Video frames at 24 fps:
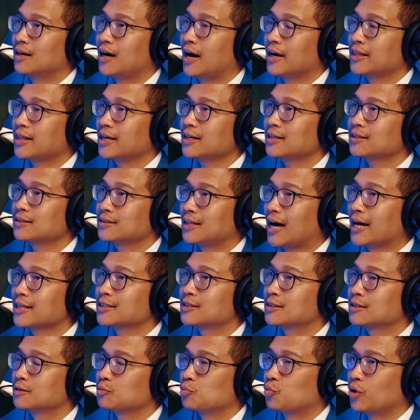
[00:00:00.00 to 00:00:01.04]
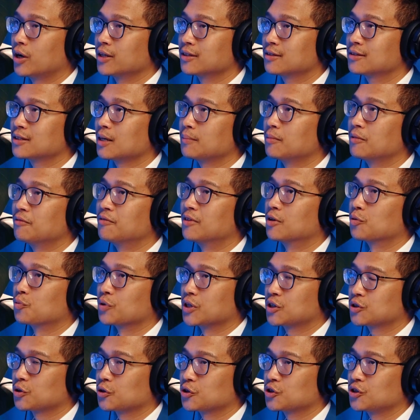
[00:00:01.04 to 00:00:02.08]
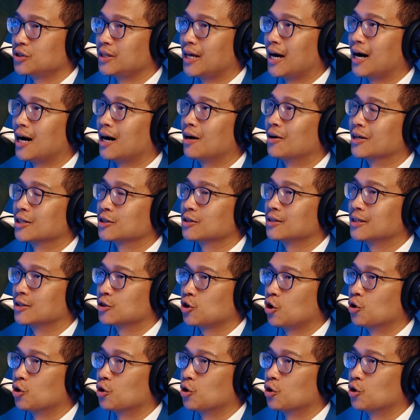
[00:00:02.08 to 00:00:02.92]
I think that's what some of the research now is